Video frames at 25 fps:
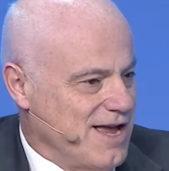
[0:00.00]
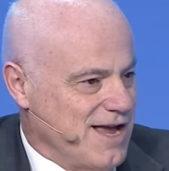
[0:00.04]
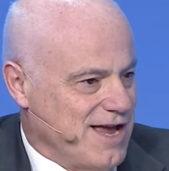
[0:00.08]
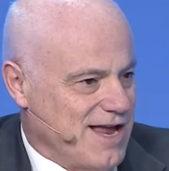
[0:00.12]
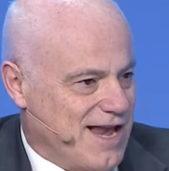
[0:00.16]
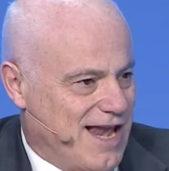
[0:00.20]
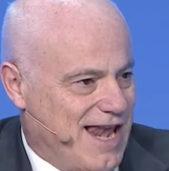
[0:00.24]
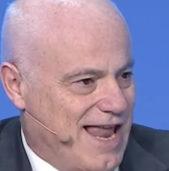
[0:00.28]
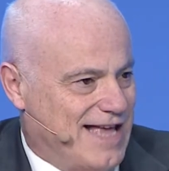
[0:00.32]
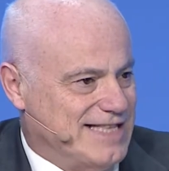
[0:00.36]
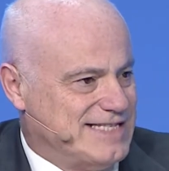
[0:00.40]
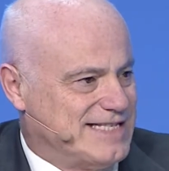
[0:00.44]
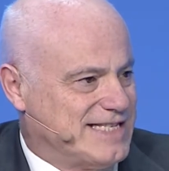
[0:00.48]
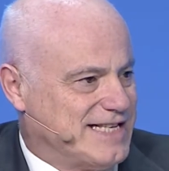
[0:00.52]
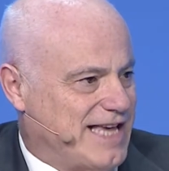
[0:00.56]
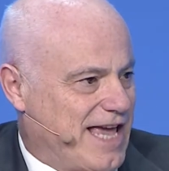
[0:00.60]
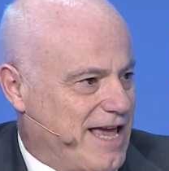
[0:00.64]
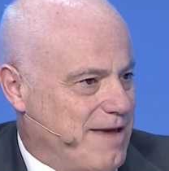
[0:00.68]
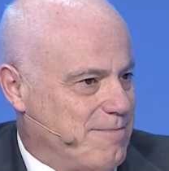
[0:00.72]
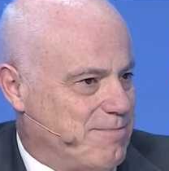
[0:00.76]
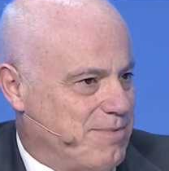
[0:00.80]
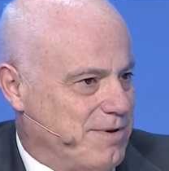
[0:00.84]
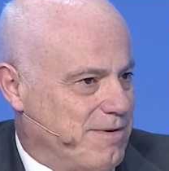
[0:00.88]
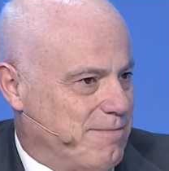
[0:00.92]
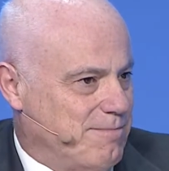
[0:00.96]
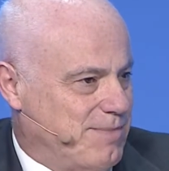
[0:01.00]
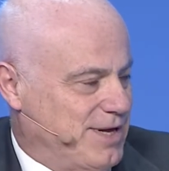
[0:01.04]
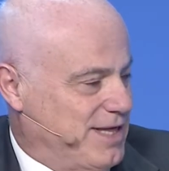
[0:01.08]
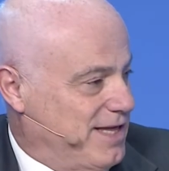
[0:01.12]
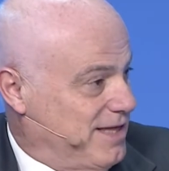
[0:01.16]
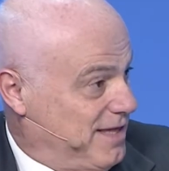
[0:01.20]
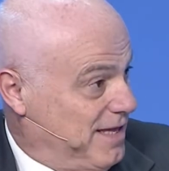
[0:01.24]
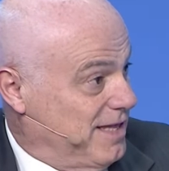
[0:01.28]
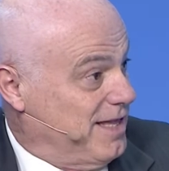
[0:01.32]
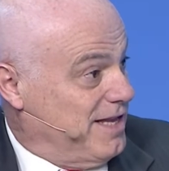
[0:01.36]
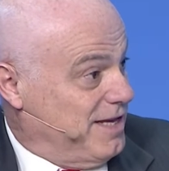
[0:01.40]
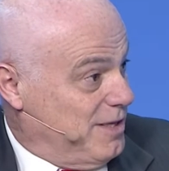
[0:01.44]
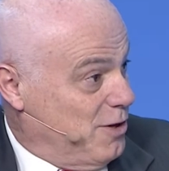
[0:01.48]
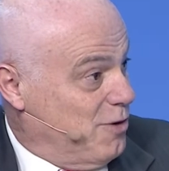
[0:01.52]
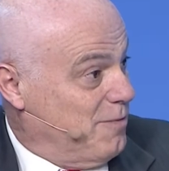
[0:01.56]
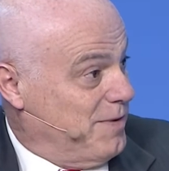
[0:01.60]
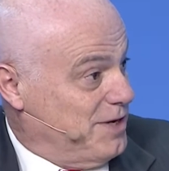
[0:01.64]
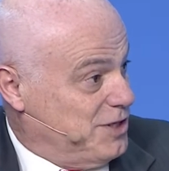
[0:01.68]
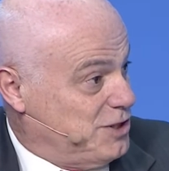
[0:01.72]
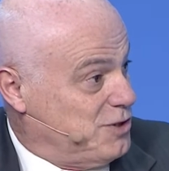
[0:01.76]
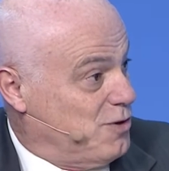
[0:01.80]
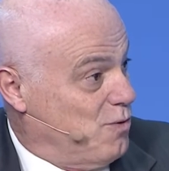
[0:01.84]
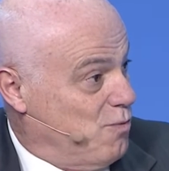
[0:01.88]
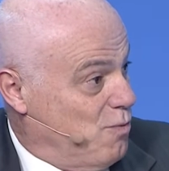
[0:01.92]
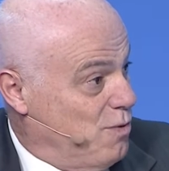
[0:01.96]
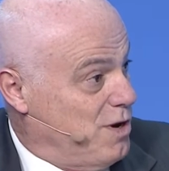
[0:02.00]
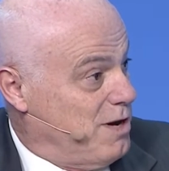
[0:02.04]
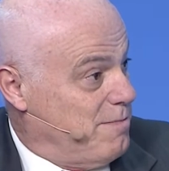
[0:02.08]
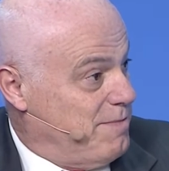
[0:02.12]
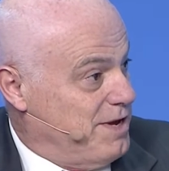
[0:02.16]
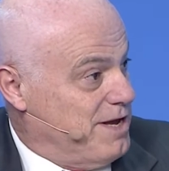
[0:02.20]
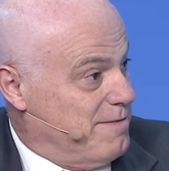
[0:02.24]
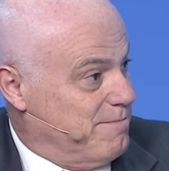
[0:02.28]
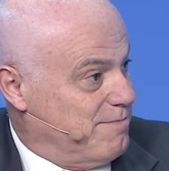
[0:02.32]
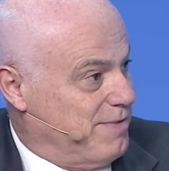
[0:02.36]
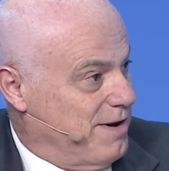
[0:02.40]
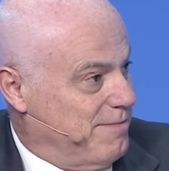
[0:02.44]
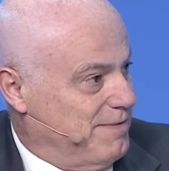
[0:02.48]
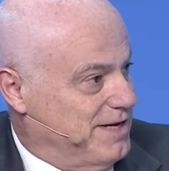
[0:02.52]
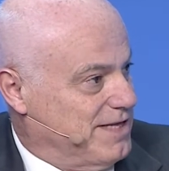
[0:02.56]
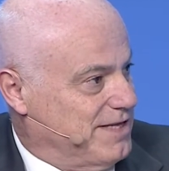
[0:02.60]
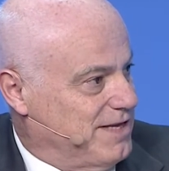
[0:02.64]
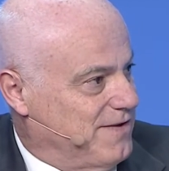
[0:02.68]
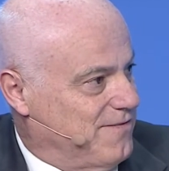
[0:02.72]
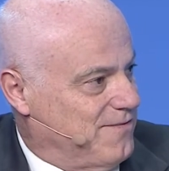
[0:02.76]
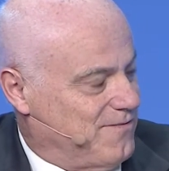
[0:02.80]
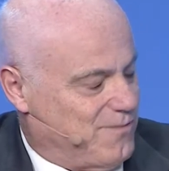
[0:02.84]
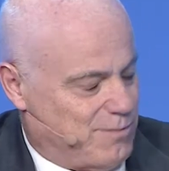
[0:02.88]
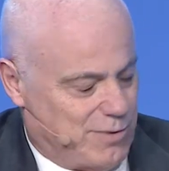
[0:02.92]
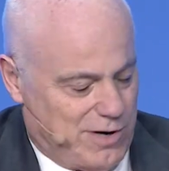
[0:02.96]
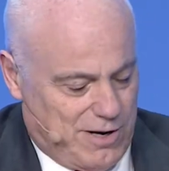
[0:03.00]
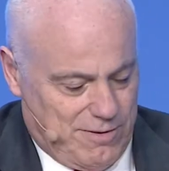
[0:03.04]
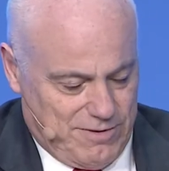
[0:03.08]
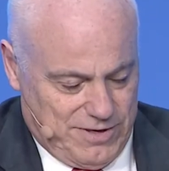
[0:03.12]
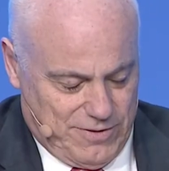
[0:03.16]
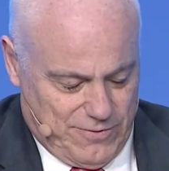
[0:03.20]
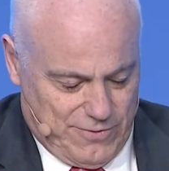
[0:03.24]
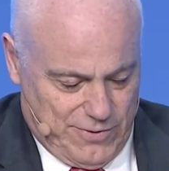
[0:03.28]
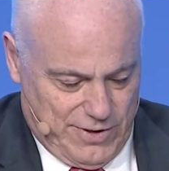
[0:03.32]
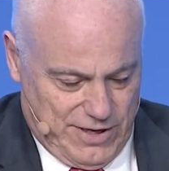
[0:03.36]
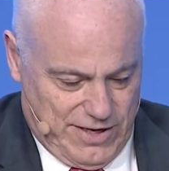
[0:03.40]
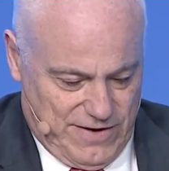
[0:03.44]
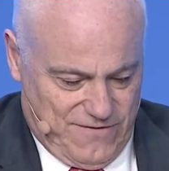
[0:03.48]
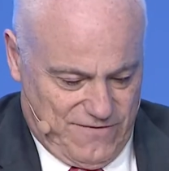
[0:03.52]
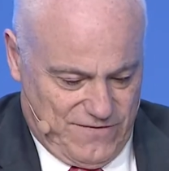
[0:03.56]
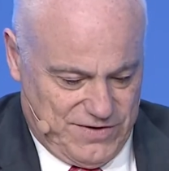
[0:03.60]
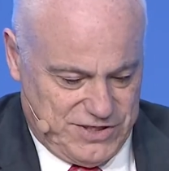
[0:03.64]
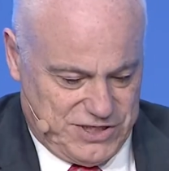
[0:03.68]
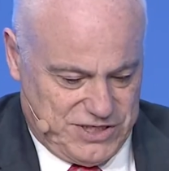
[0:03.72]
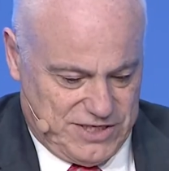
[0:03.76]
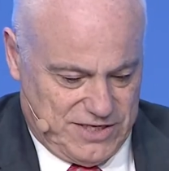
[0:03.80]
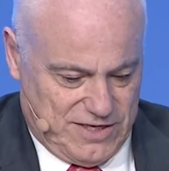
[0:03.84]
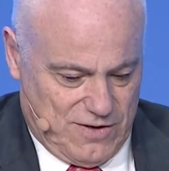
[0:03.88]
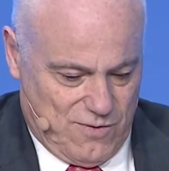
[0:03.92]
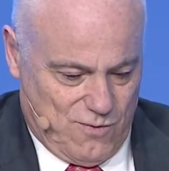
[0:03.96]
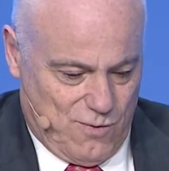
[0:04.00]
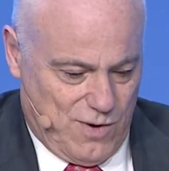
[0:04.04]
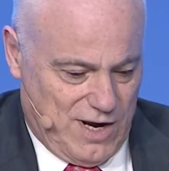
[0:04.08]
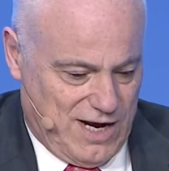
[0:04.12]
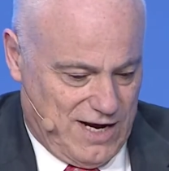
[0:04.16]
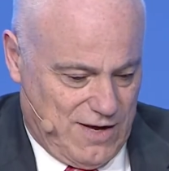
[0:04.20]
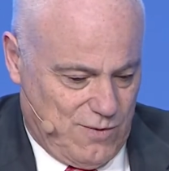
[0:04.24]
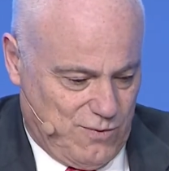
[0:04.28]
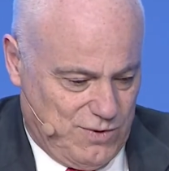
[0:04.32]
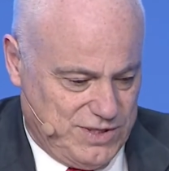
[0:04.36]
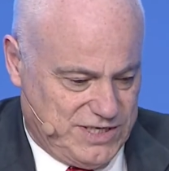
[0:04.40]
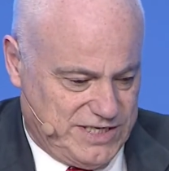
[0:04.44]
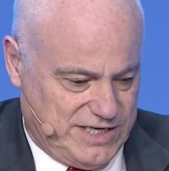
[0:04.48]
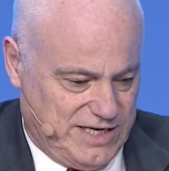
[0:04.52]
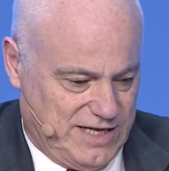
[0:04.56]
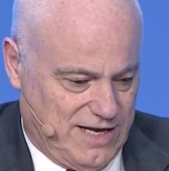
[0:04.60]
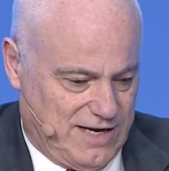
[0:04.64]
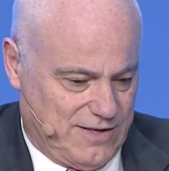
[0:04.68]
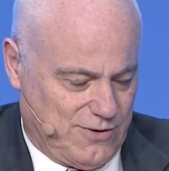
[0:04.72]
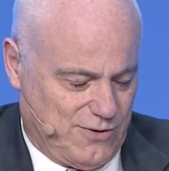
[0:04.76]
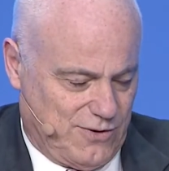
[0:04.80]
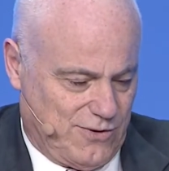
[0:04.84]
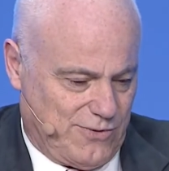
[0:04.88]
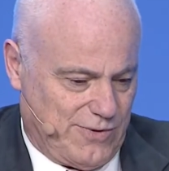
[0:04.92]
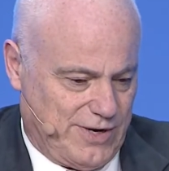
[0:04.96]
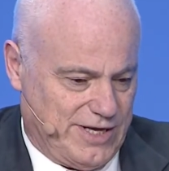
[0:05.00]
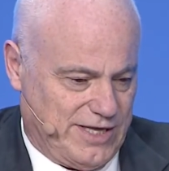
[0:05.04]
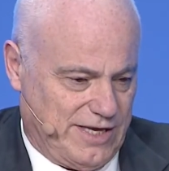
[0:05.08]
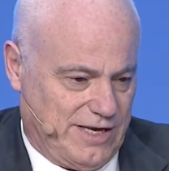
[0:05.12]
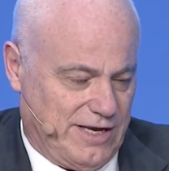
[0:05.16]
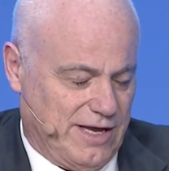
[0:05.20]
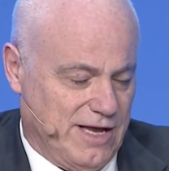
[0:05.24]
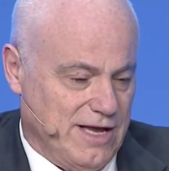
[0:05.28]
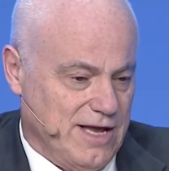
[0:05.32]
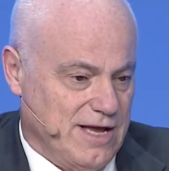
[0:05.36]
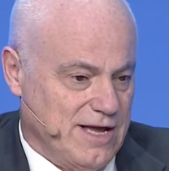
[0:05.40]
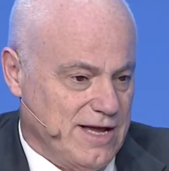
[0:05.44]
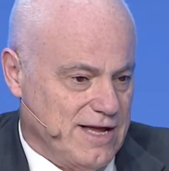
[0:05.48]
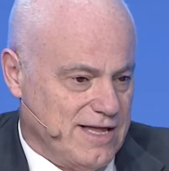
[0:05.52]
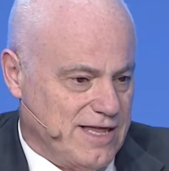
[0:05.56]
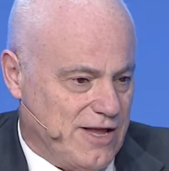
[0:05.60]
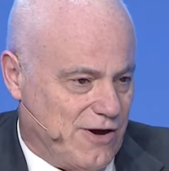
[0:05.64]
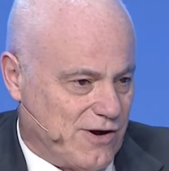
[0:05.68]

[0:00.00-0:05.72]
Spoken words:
landscape, but I think the innovation will be implemented probably really efficient and well, and we see that already. Now,